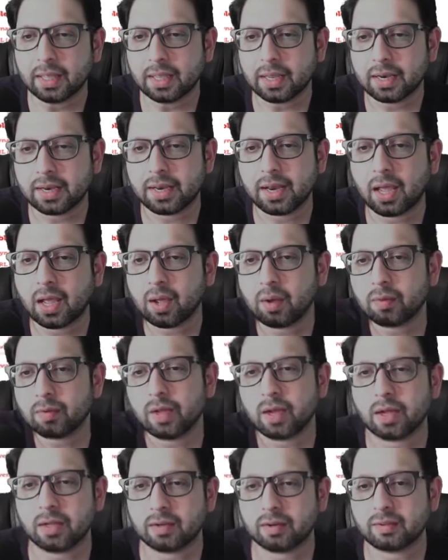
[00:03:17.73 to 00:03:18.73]
Now
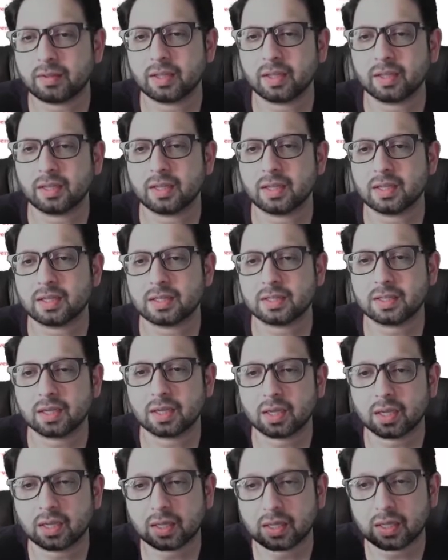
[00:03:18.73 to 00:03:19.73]
the other thing is,
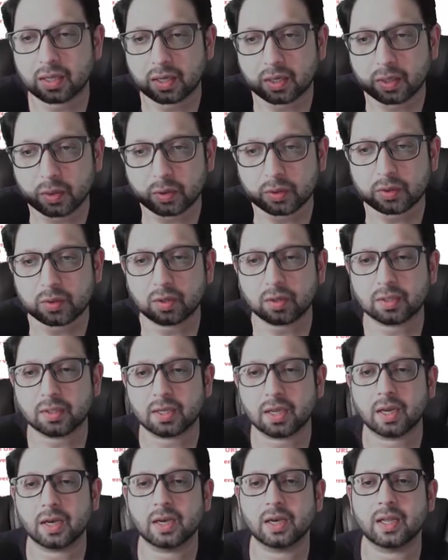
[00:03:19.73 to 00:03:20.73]
good
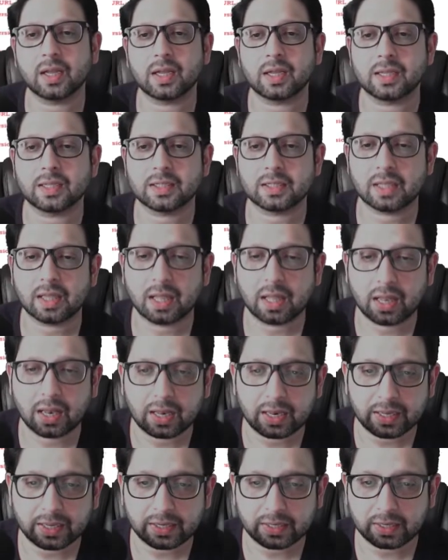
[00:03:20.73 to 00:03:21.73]
content is
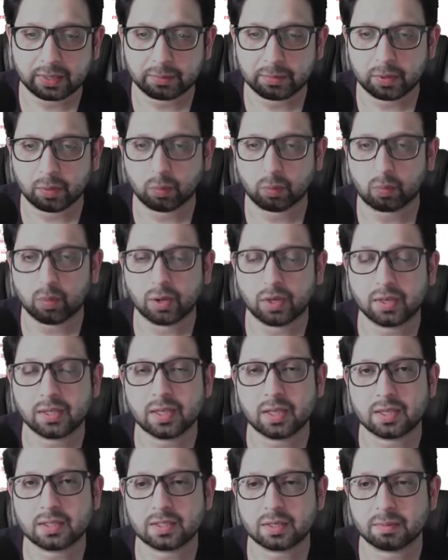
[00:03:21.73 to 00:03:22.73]
linkable. What
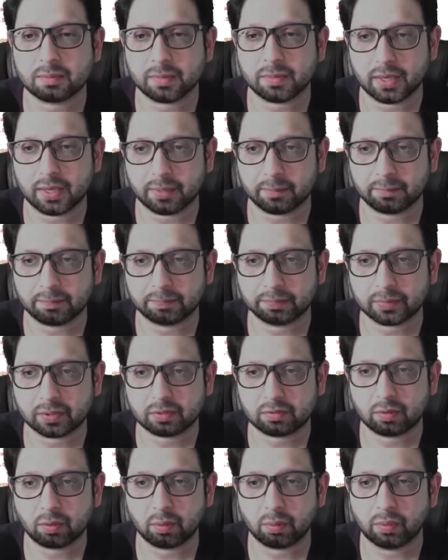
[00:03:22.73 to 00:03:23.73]
does it mean?
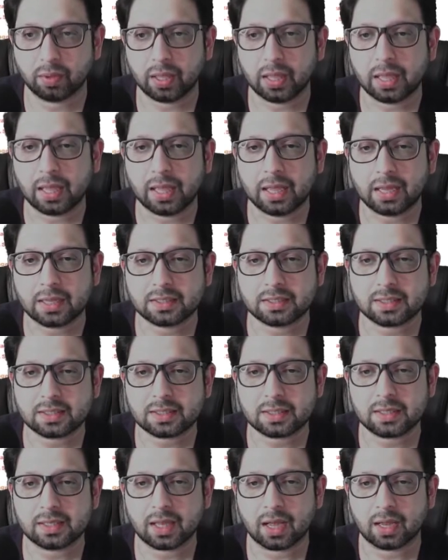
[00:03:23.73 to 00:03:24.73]
So just
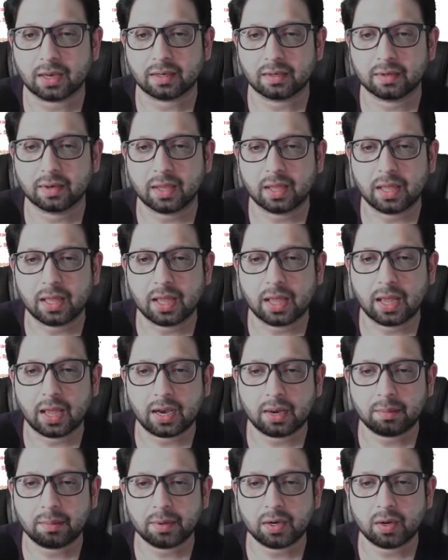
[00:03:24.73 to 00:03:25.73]
see that
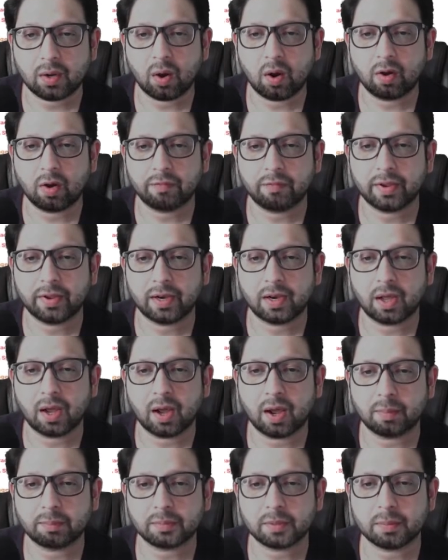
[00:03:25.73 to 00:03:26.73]
element of an
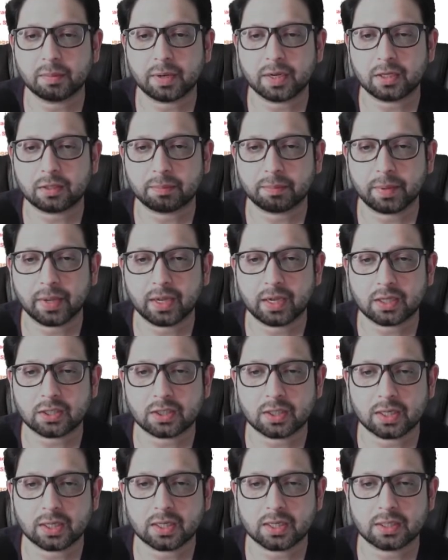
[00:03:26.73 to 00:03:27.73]
optimized
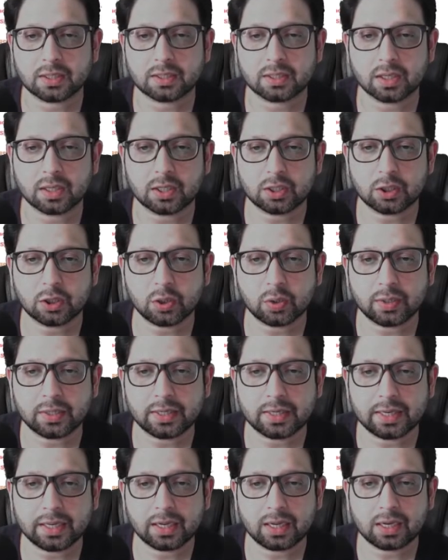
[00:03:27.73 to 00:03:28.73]
page is
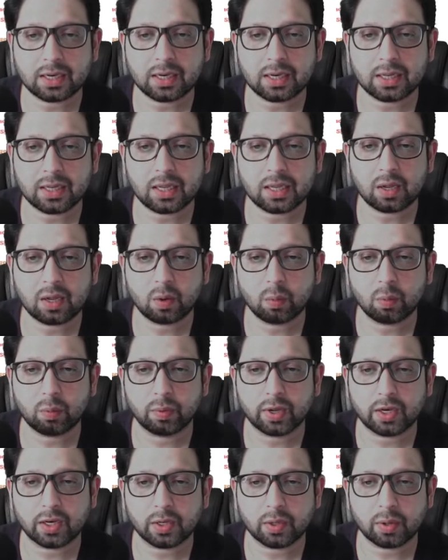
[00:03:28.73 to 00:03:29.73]
uniquely
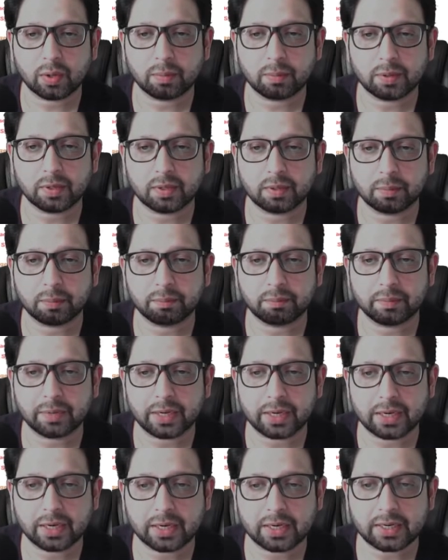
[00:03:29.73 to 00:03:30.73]
valuable
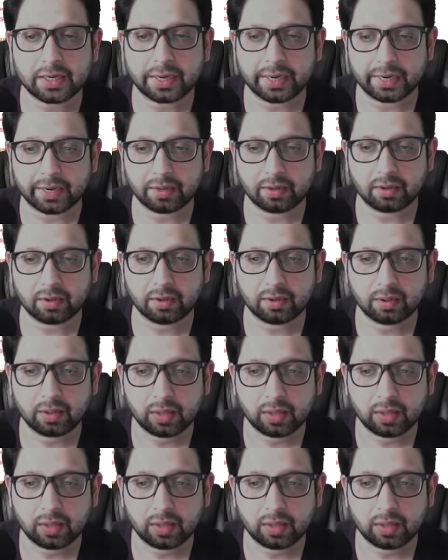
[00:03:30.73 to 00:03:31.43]
metadata,